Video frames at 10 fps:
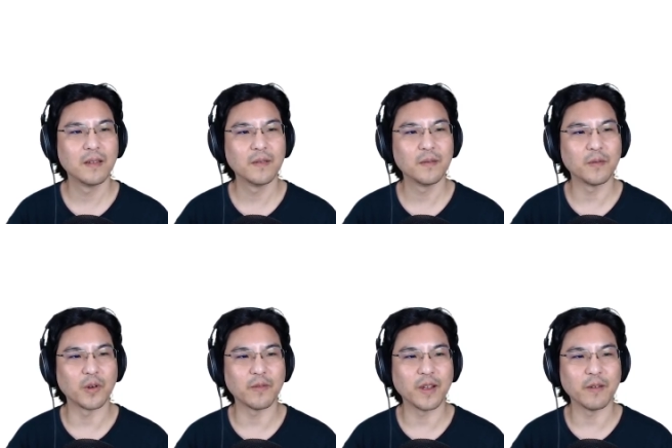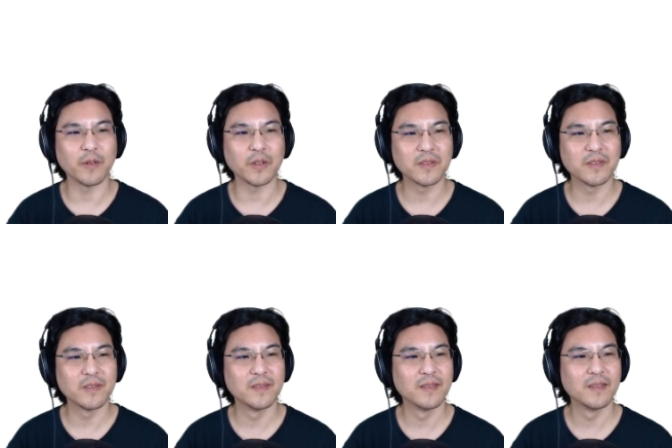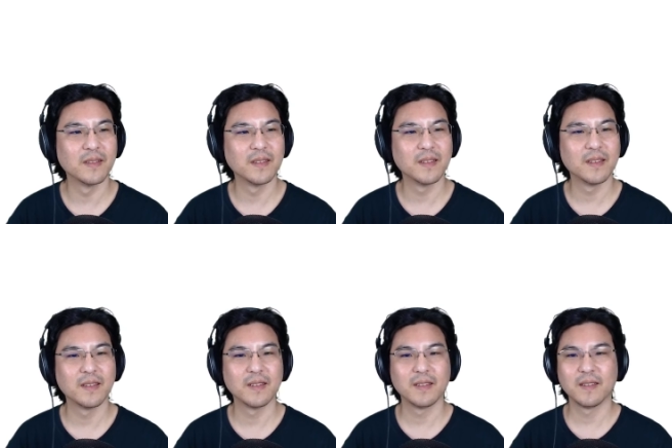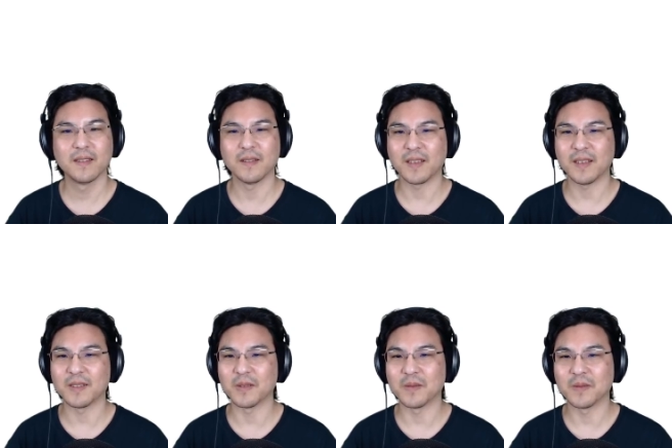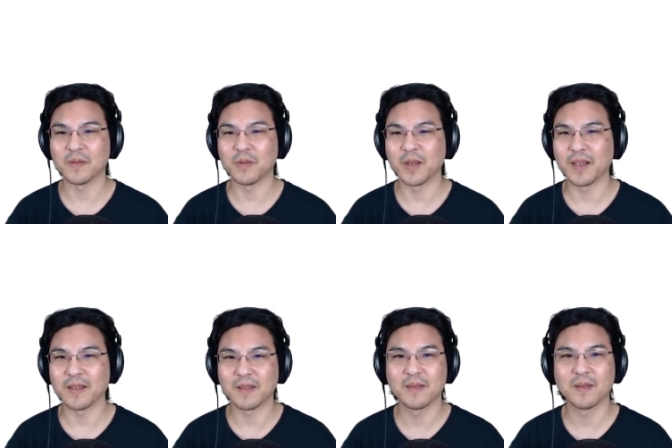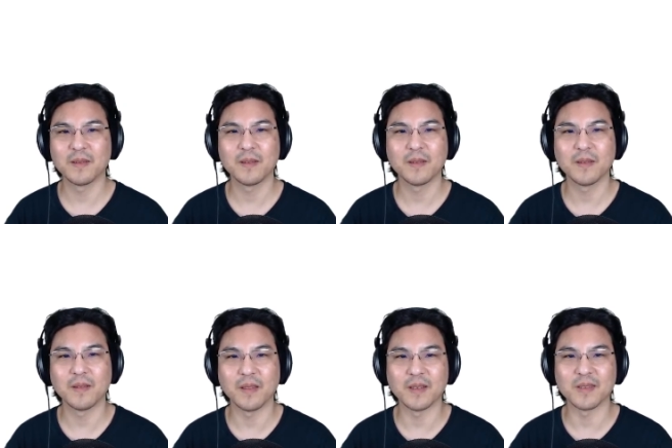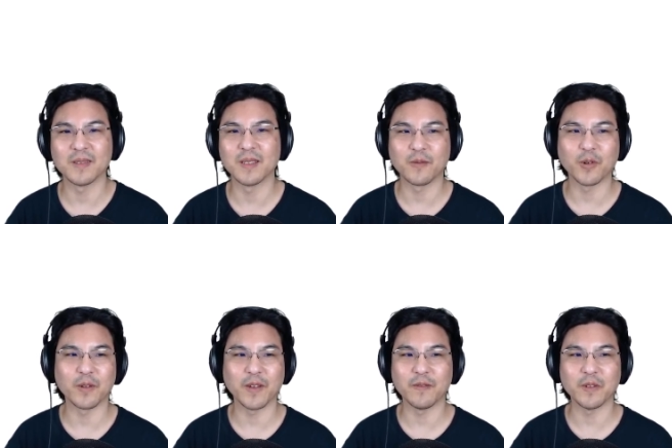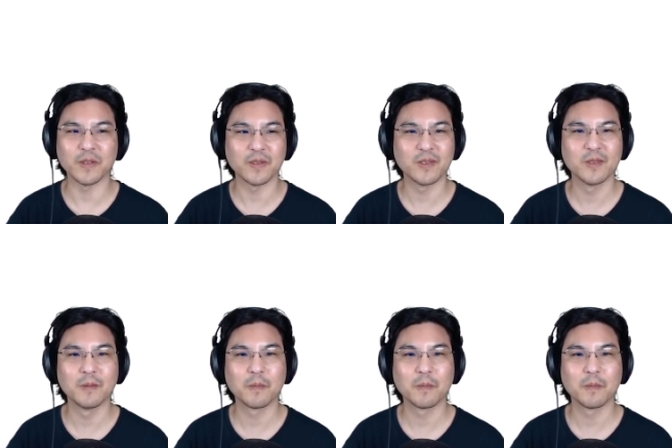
45 volts. Okay, so we got this is 45 volts.